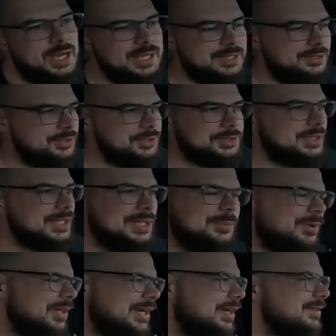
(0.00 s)
I can understand it,
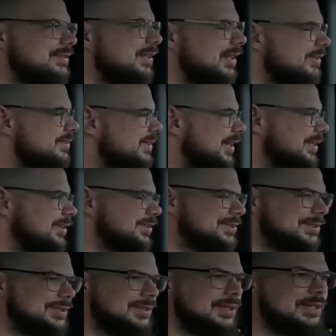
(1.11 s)
but like I said, that's not
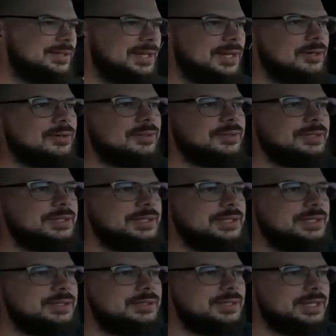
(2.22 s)
just an inherently
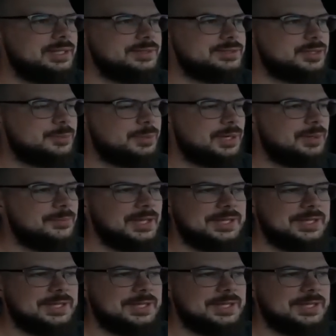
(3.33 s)
Landstar problem.